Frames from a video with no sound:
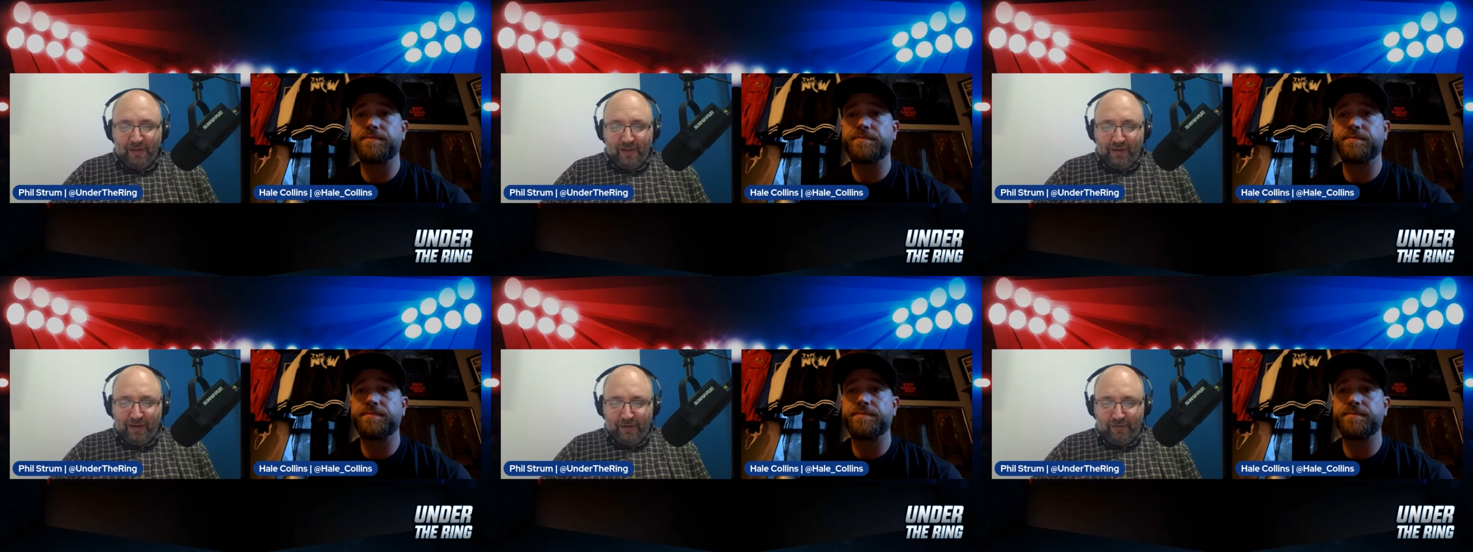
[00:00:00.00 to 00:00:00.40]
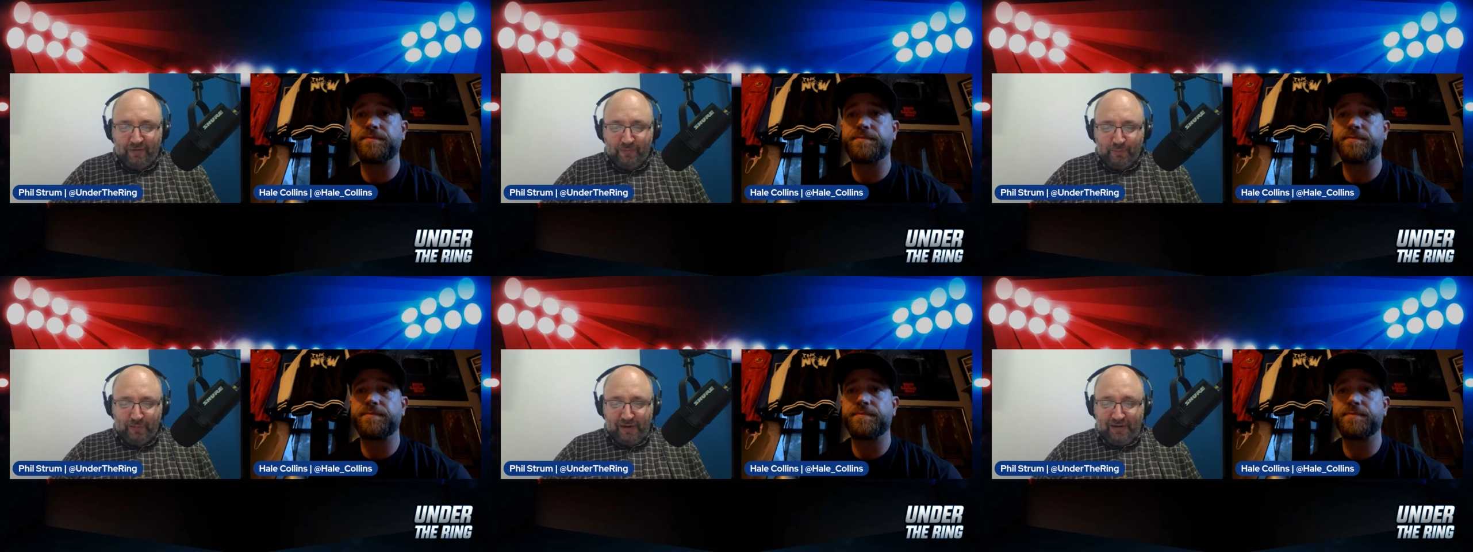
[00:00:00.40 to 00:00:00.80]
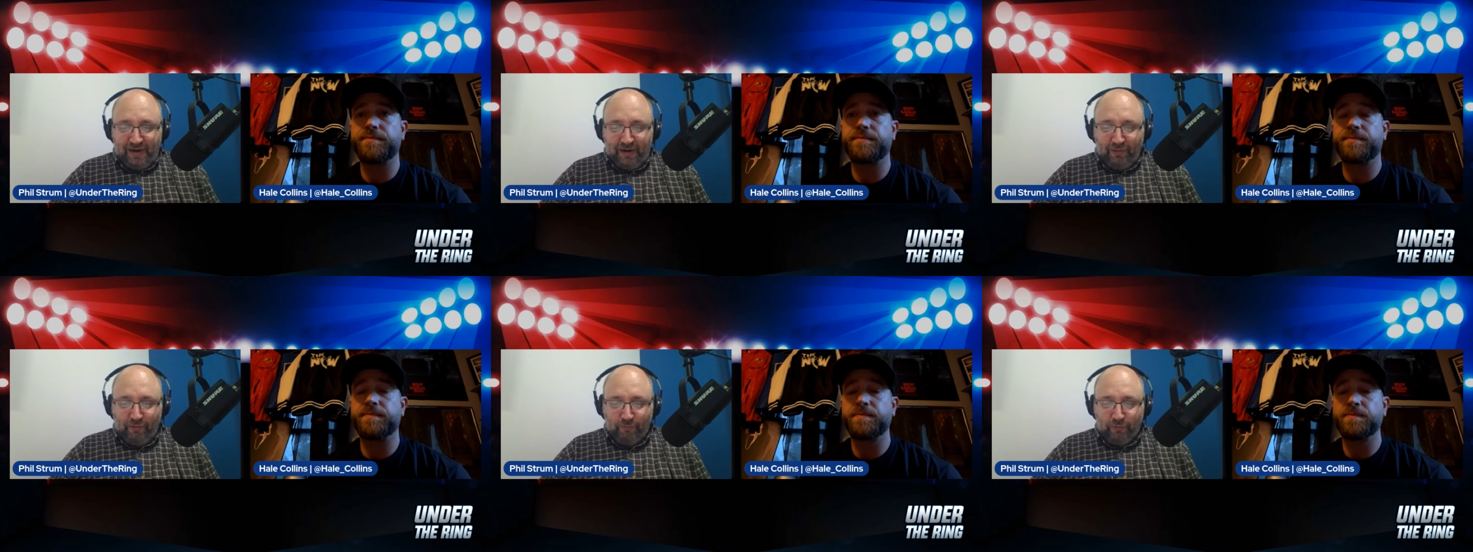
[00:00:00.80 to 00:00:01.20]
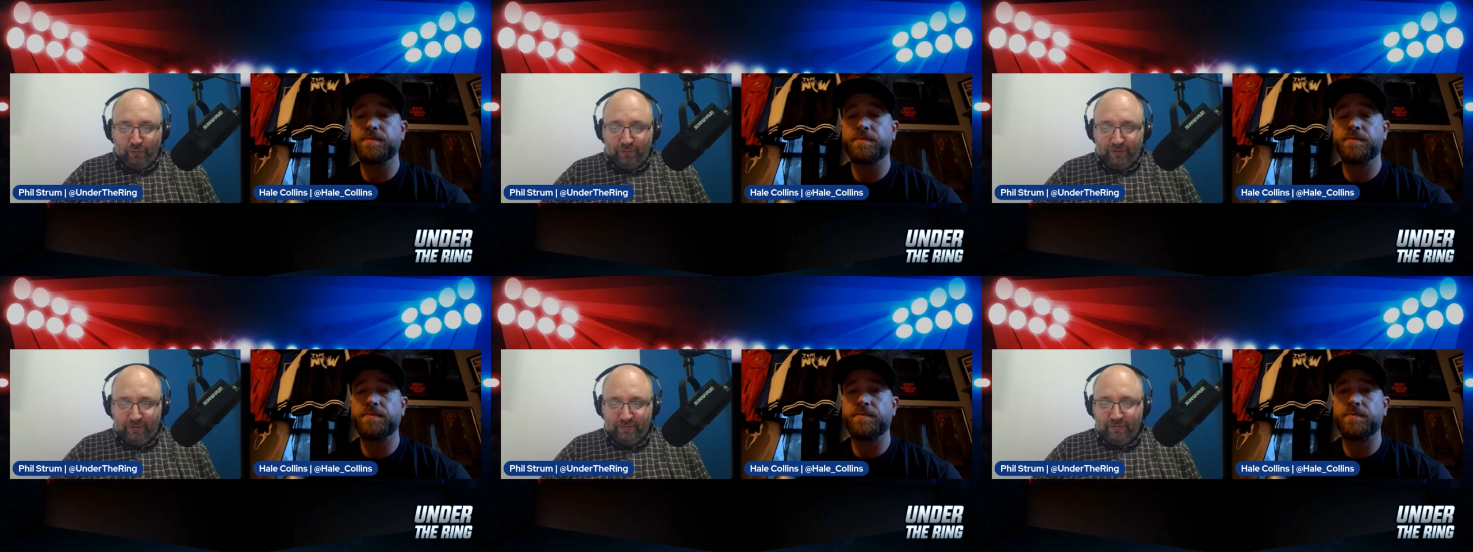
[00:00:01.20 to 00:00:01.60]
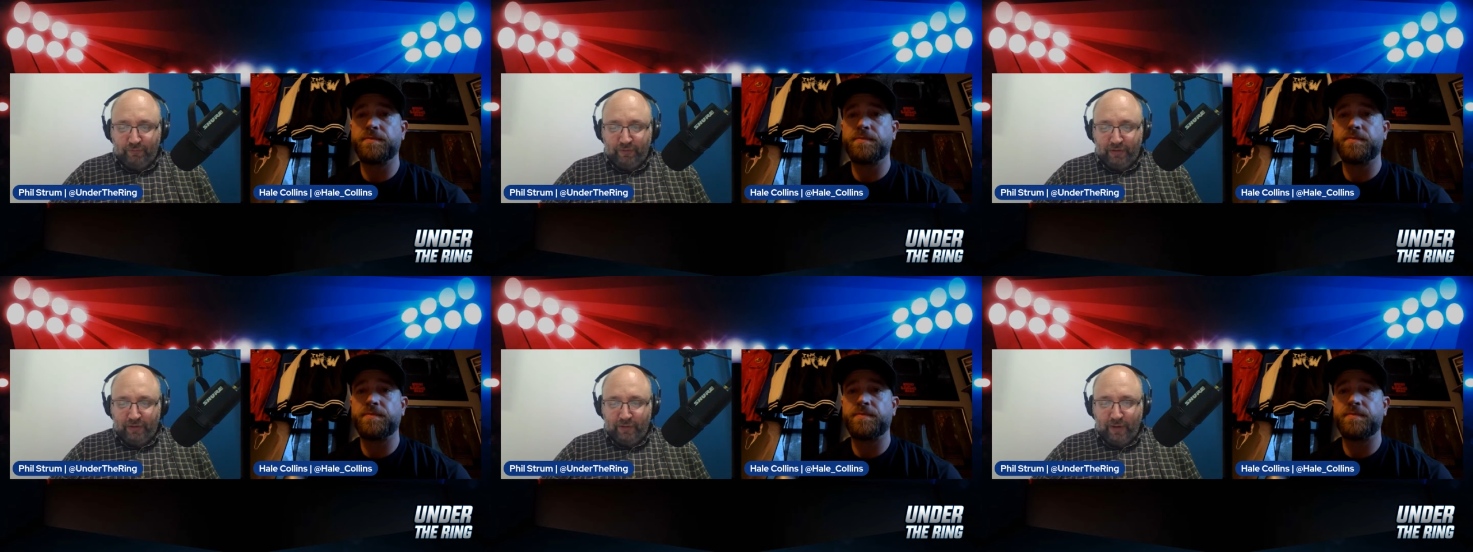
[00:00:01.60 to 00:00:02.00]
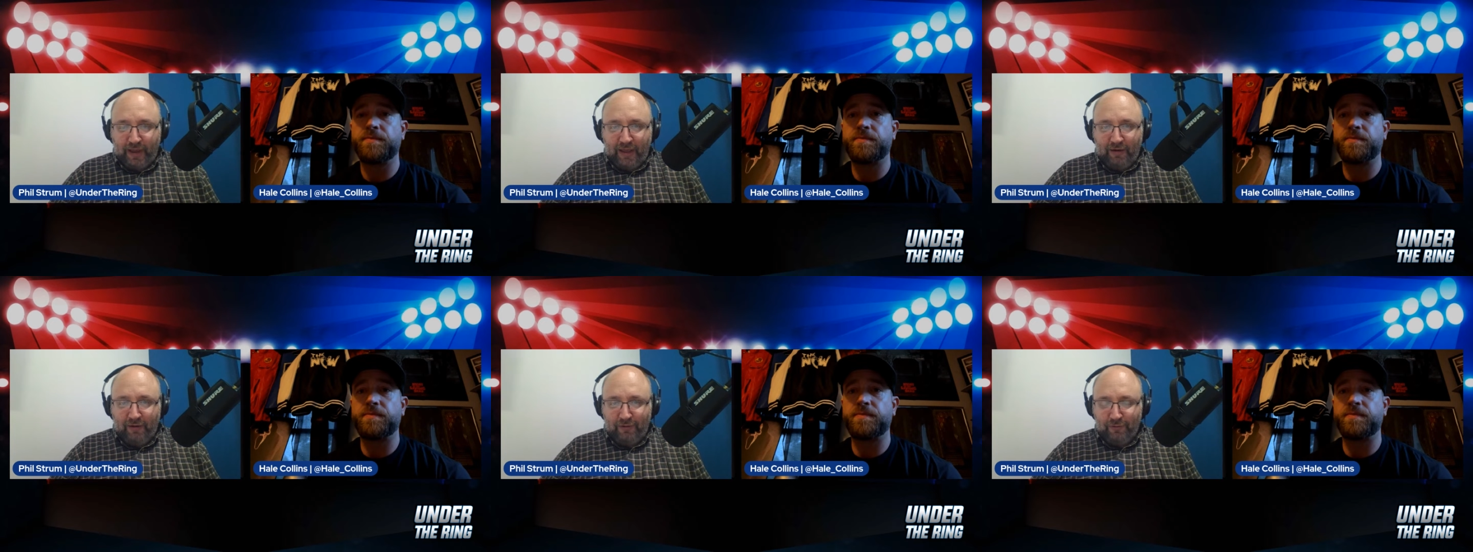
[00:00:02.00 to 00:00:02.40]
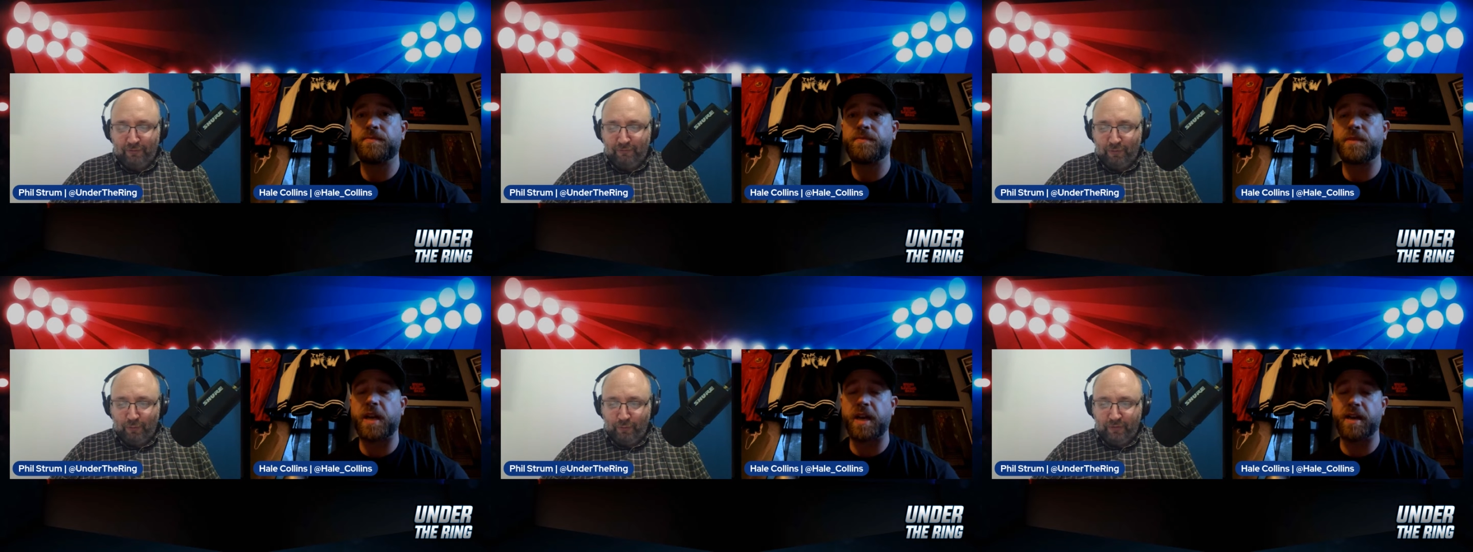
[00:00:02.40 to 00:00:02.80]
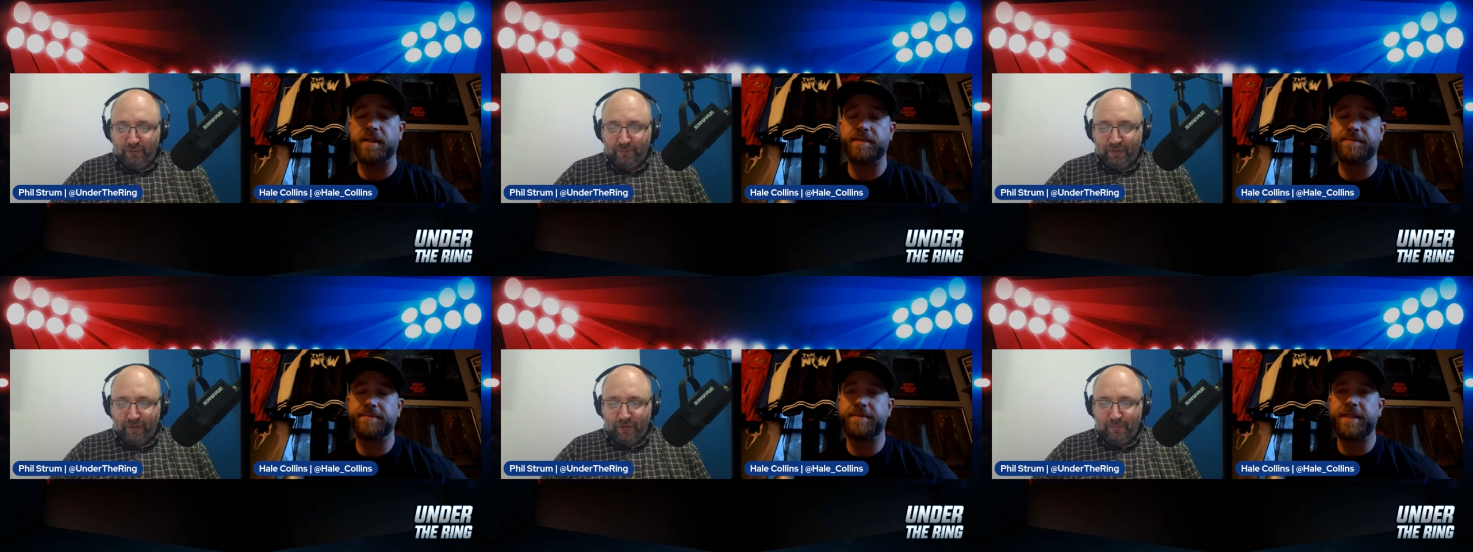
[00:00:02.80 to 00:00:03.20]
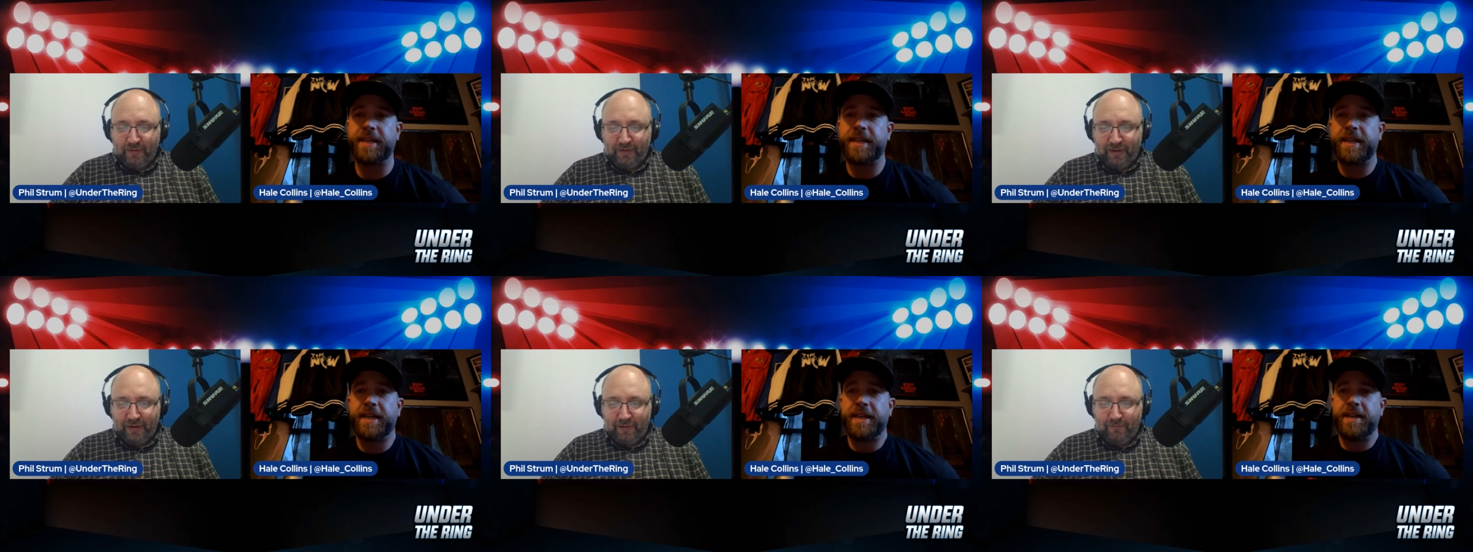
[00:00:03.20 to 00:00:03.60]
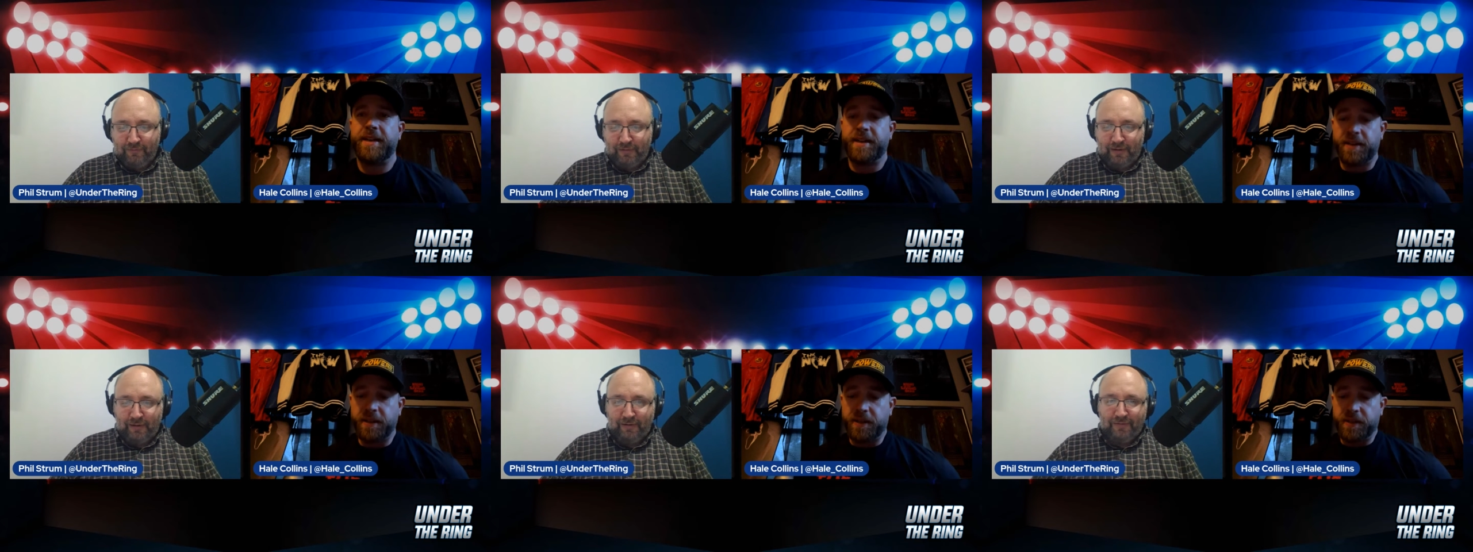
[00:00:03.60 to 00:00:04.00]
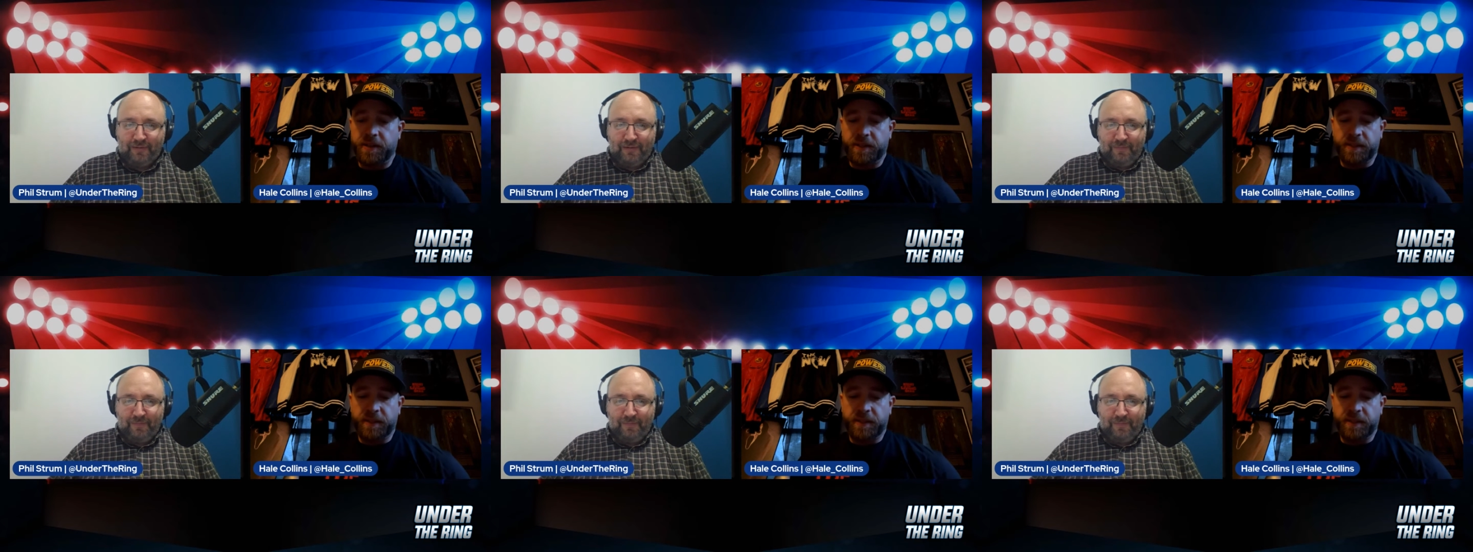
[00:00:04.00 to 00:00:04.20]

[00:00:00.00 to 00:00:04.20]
Speaker 1: Can you explain kind of the role that DeVito had in your growth and development? And